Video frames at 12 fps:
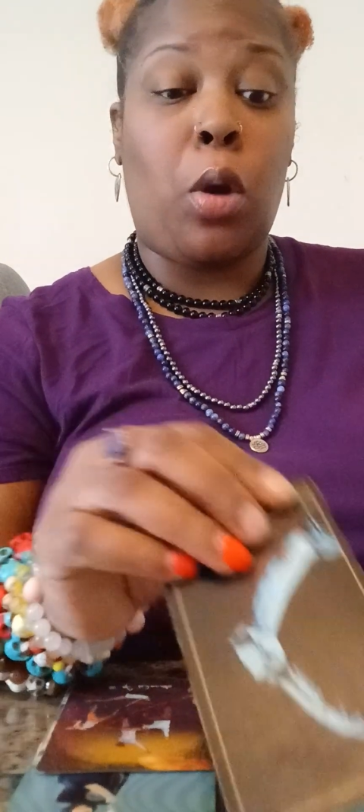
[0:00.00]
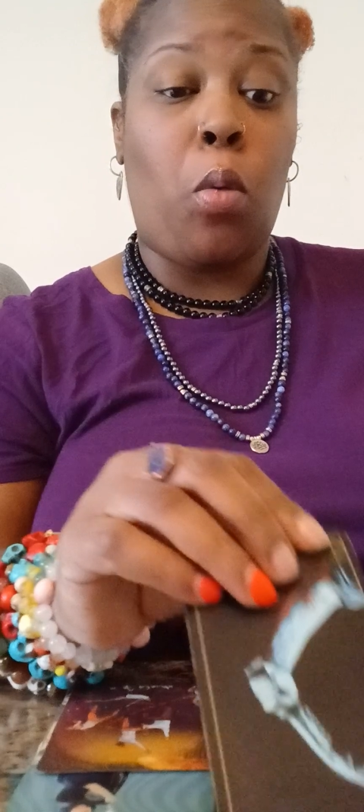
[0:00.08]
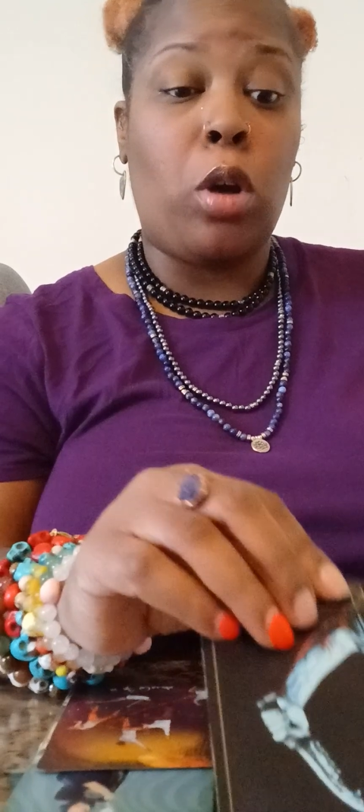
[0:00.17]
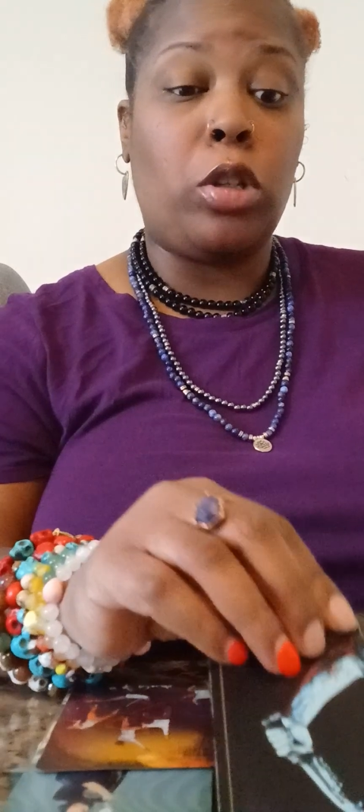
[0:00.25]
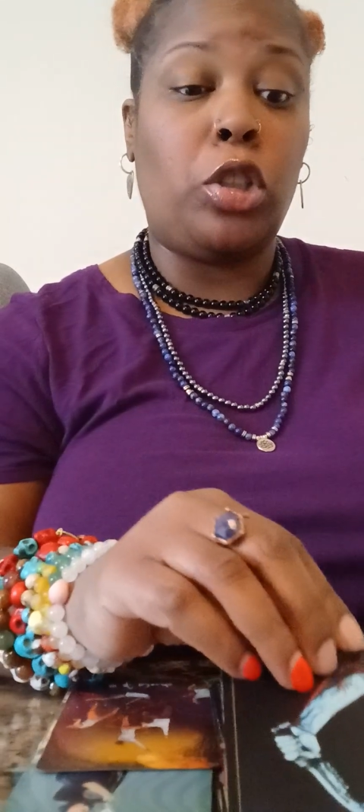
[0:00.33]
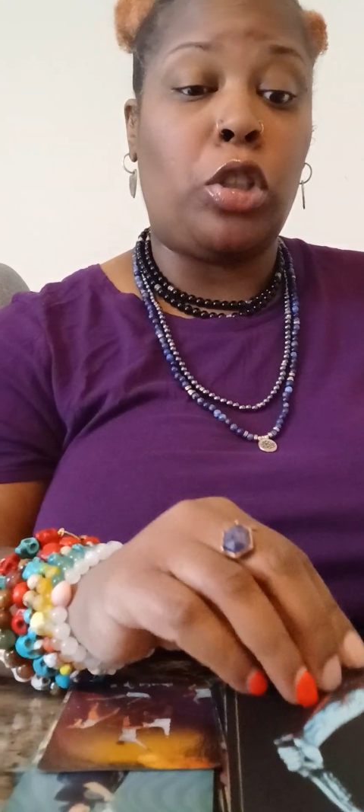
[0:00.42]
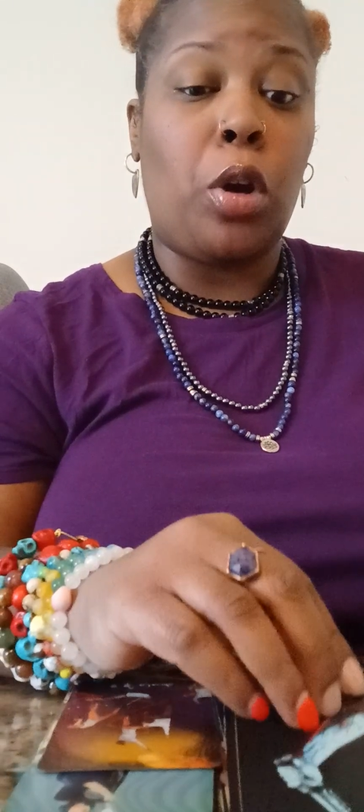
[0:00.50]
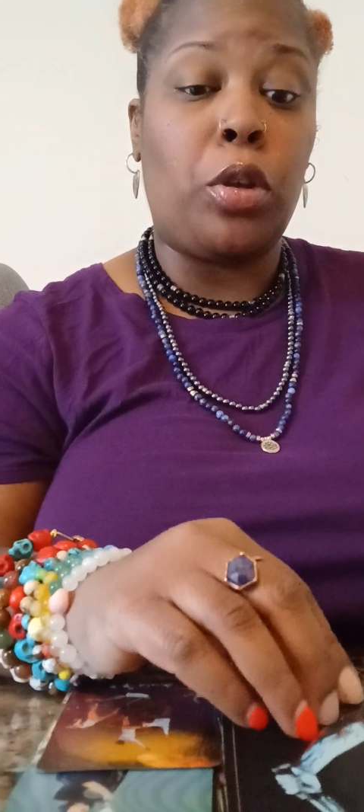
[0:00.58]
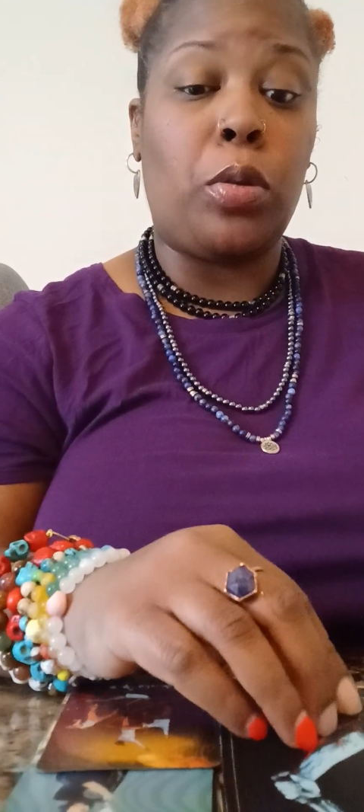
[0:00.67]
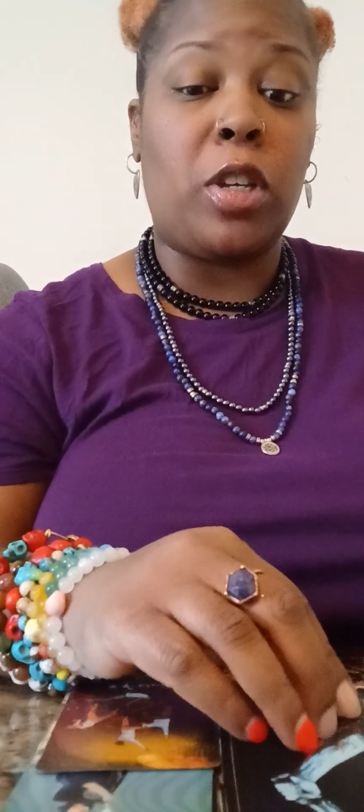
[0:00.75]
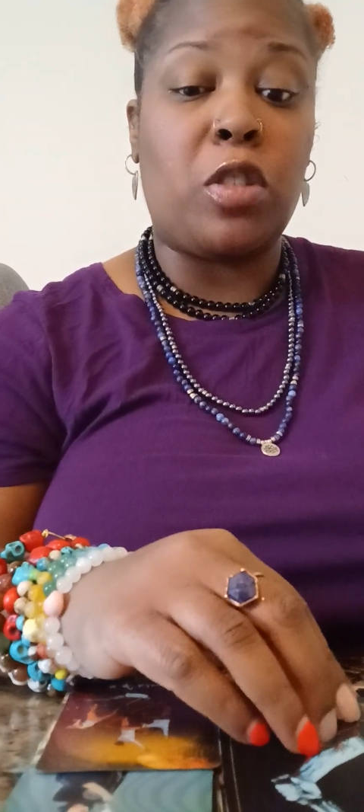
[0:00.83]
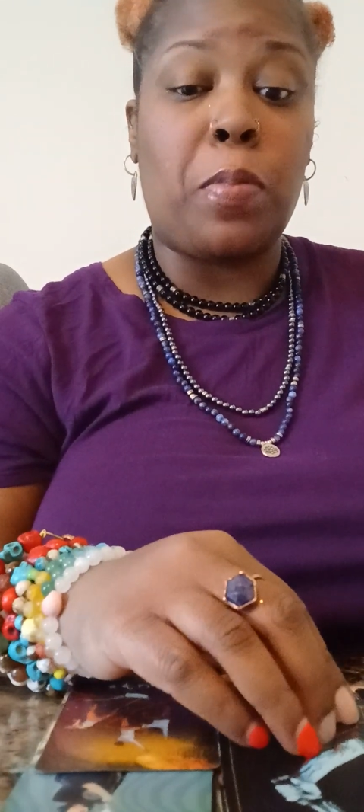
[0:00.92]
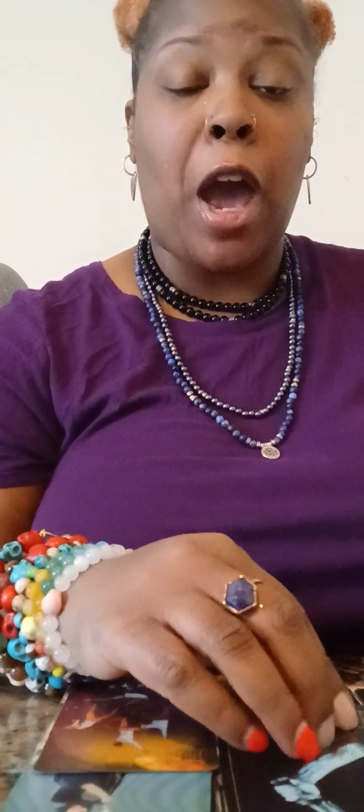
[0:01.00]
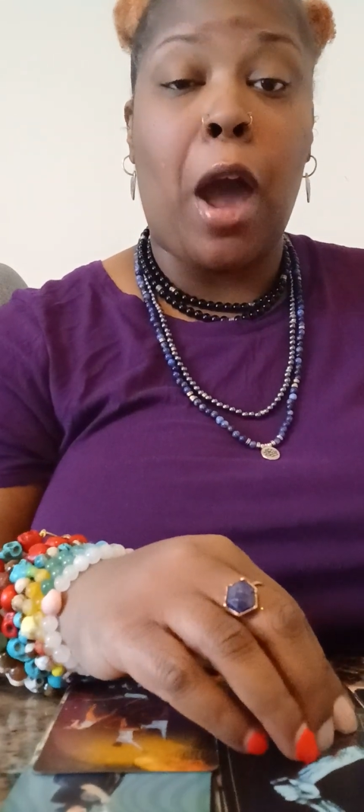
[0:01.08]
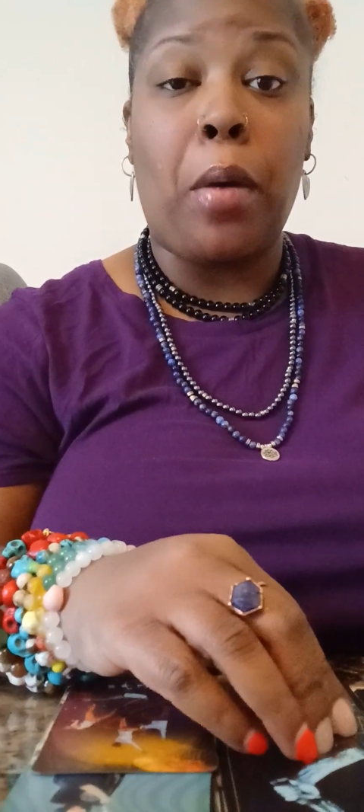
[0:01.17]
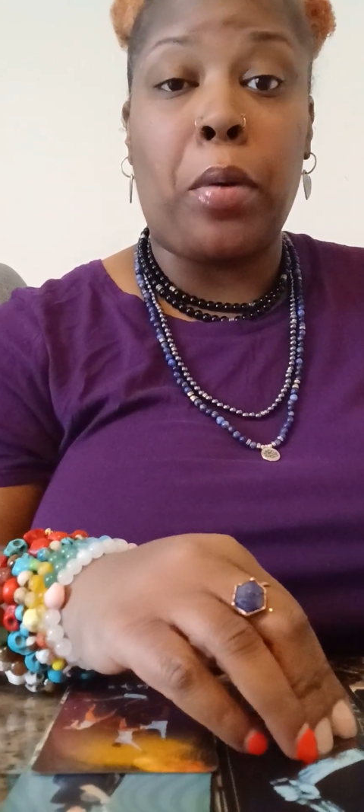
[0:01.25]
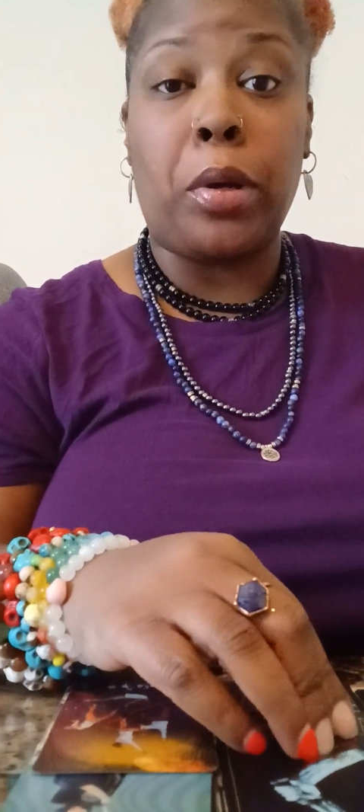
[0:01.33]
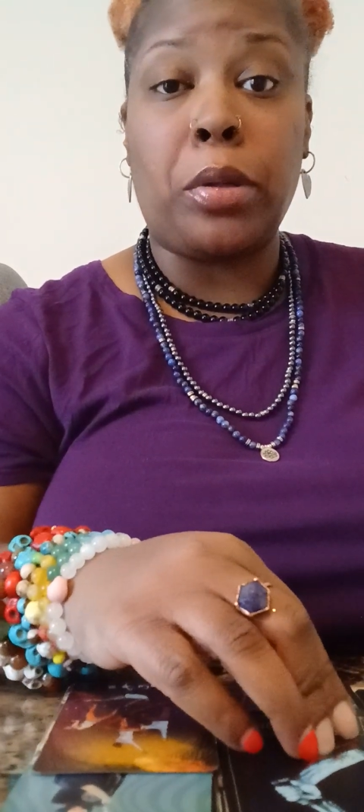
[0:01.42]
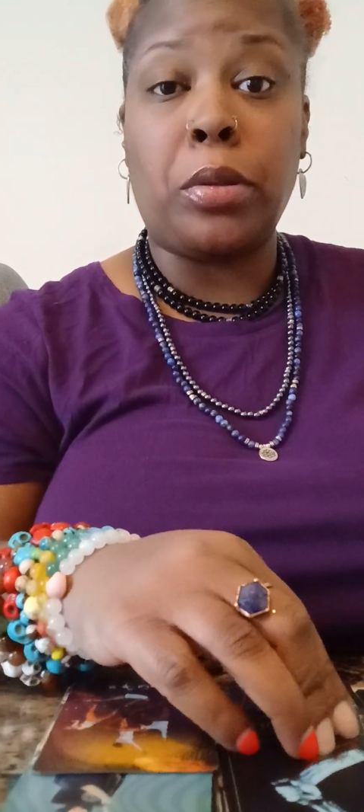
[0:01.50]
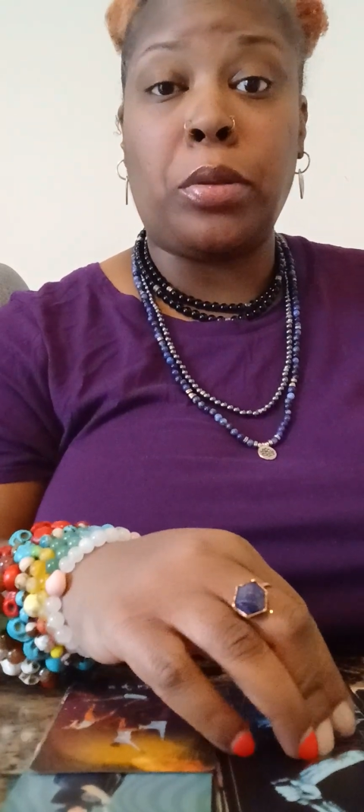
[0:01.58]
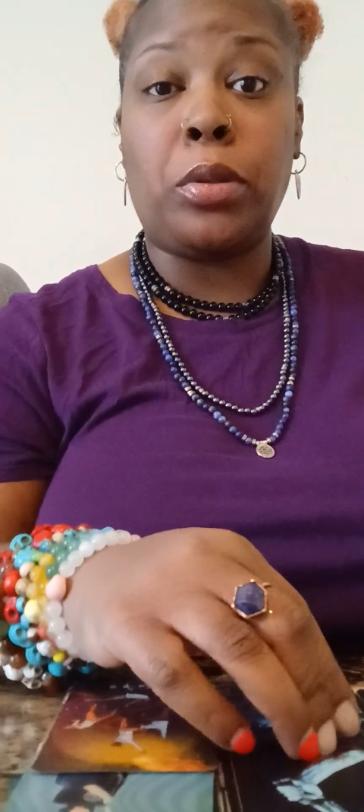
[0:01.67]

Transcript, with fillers: and won't he show you his power?